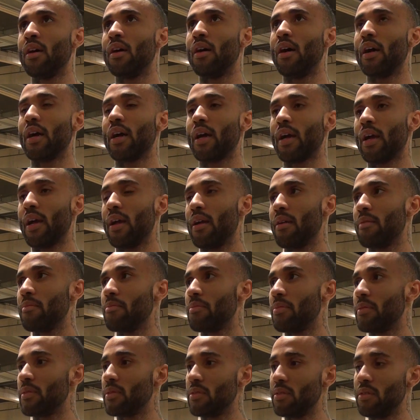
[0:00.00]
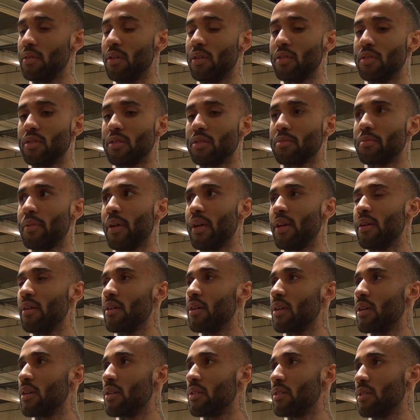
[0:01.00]
I can't, just play
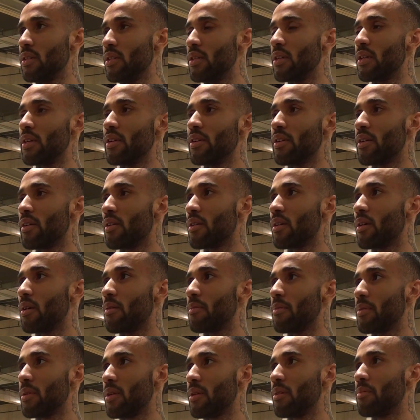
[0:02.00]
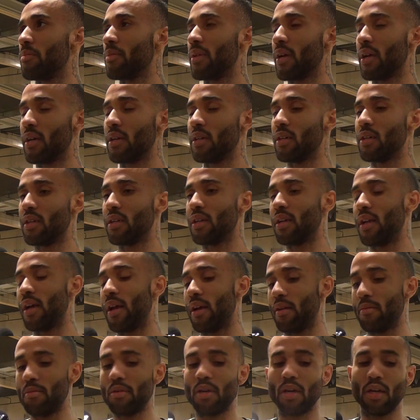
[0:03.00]
good in EuroCup. I need to play good in the
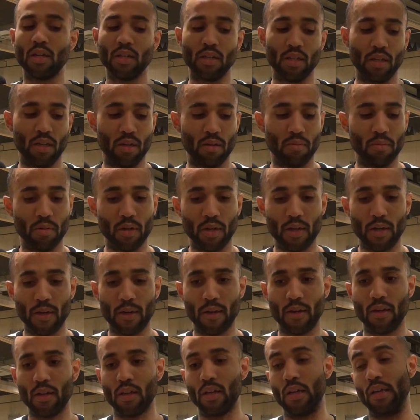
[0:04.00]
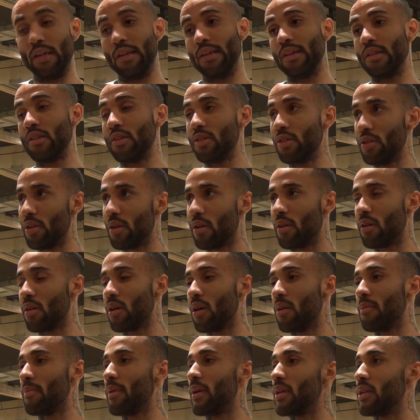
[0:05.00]
ABA League, but in
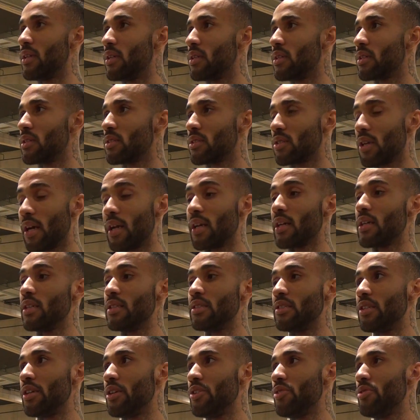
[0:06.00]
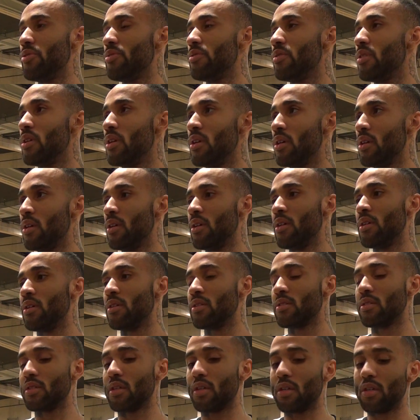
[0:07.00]
EuroCup, I need to try to continue
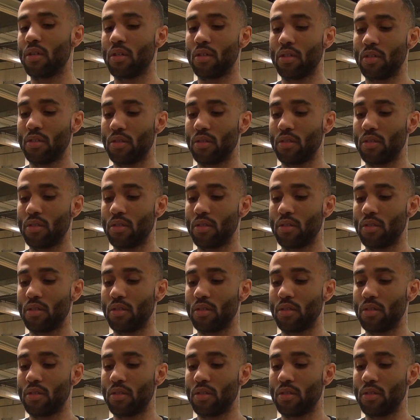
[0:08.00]
to,